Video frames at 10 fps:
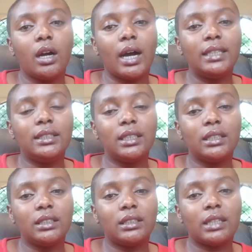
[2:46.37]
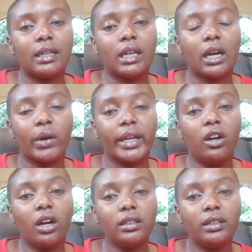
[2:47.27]
I didn't understand how I
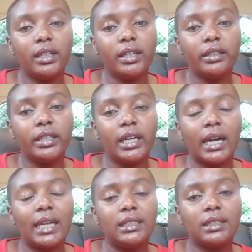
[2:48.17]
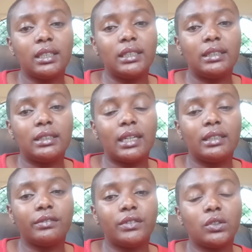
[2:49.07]
got there. I didn't understand
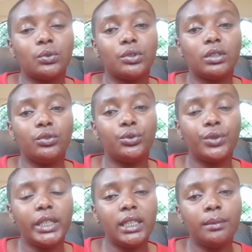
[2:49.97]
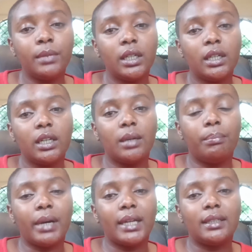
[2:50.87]
if this was a dream, a
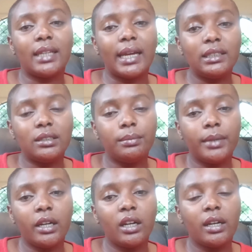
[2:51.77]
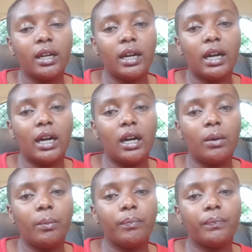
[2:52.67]
bad nightmare.
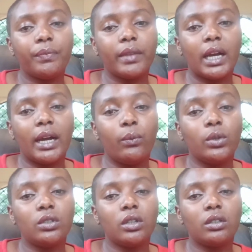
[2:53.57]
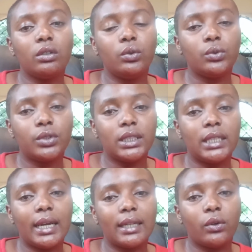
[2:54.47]
I was not lucid
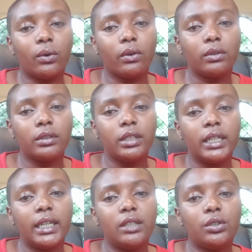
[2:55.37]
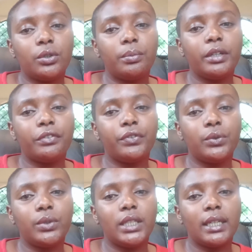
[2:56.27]
at all. It took me a few
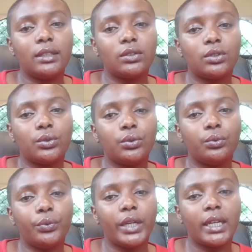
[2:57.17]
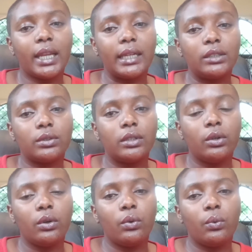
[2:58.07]
days to realize
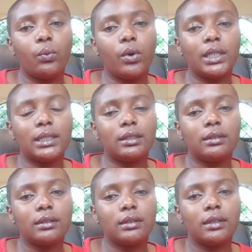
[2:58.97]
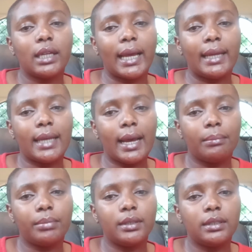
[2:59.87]
what had
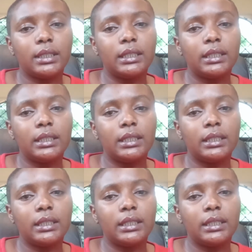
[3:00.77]
happened,